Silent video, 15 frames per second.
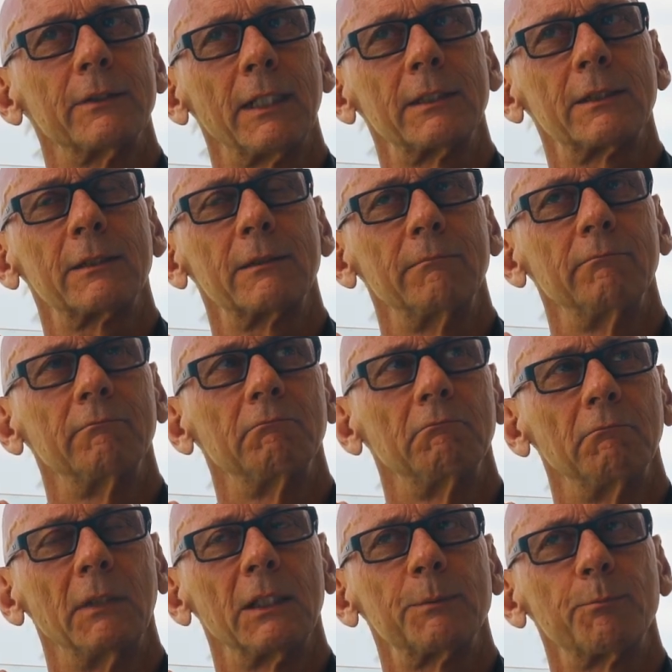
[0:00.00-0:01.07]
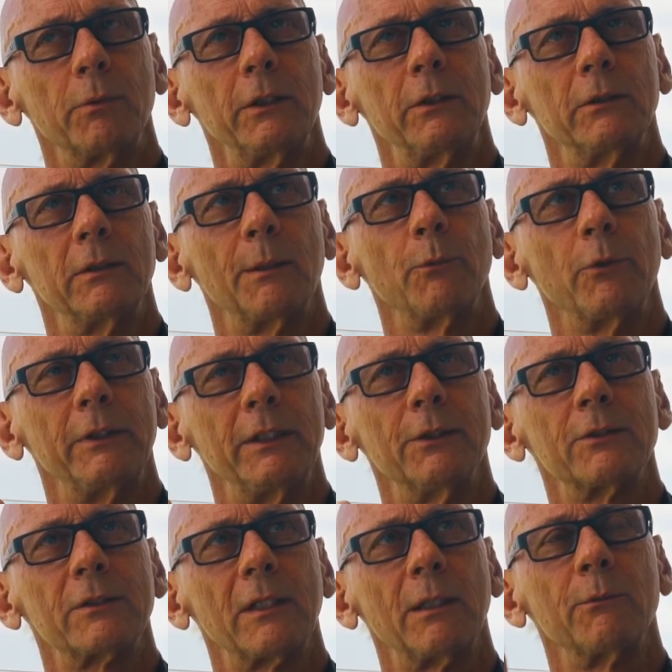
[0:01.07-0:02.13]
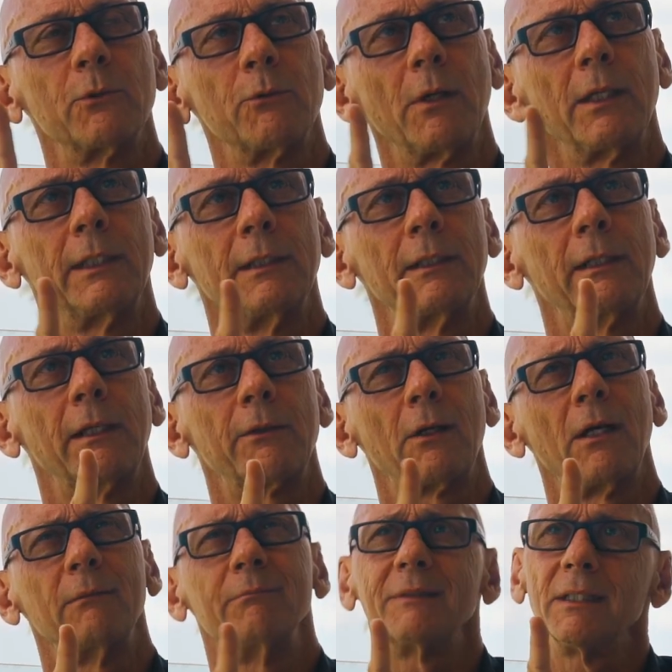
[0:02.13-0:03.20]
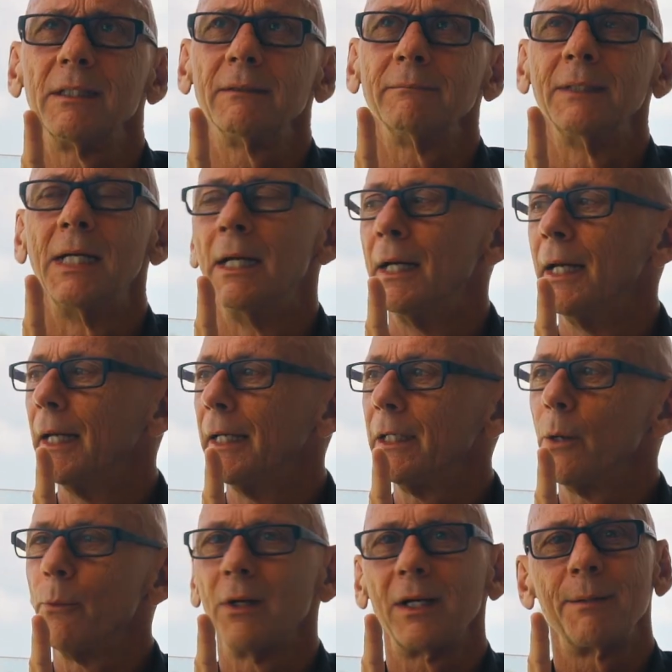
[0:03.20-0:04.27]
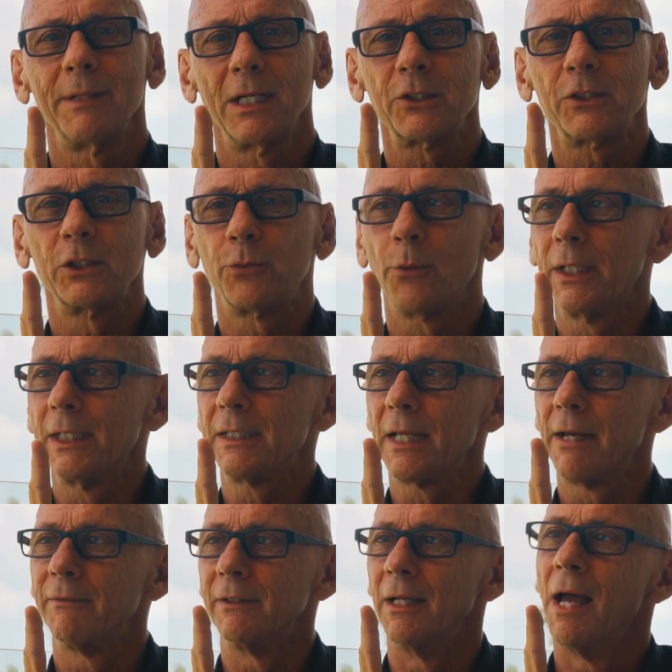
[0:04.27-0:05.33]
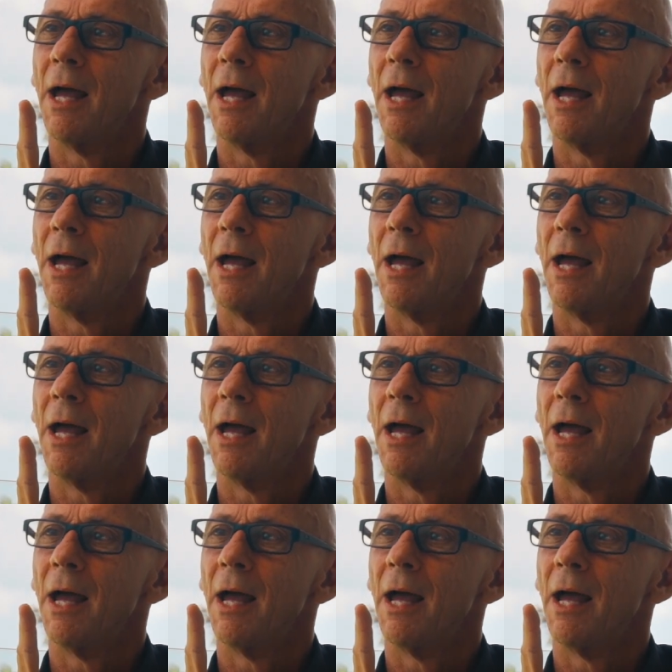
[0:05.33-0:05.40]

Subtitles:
That's a pretty good number of years. And I was running, and I thought, no, you know what, I'm actually 27.